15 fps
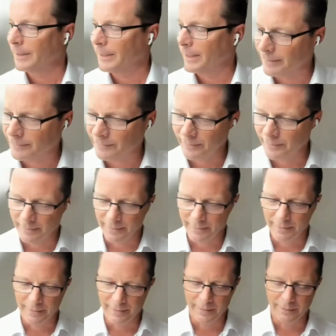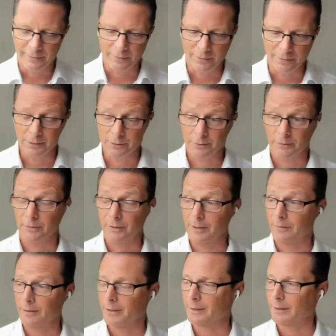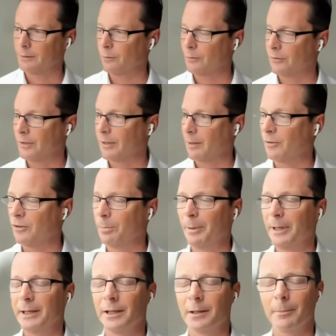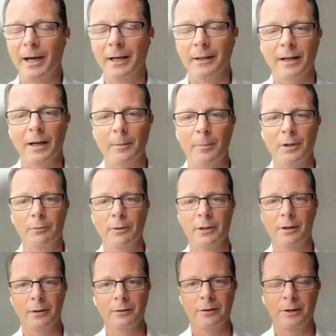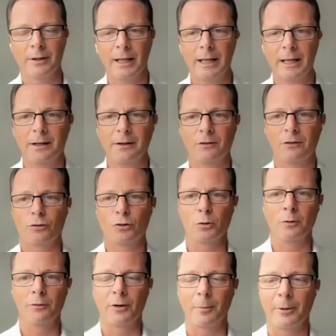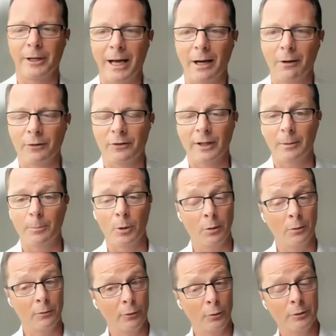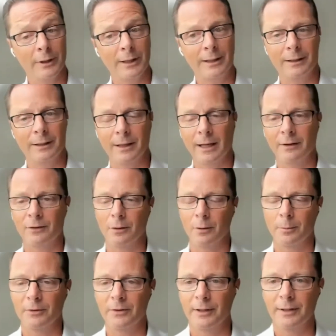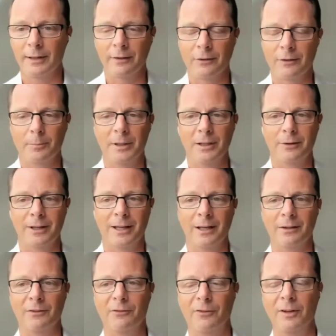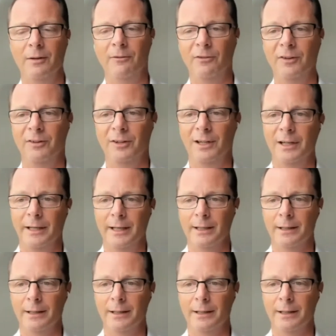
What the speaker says: Yeah, it's an interesting thing. And you said I'm splitting my time between continents. It is true from an hour standpoint. Unfortunately, last year, obviously, it has not been the case physically.